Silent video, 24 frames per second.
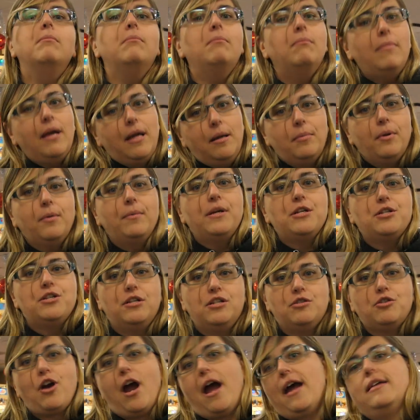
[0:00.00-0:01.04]
Maybe we
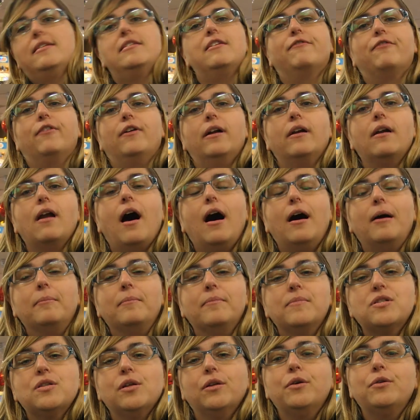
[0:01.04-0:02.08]
should try a
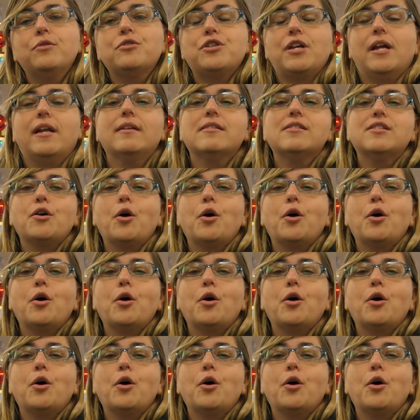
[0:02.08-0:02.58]
different solution.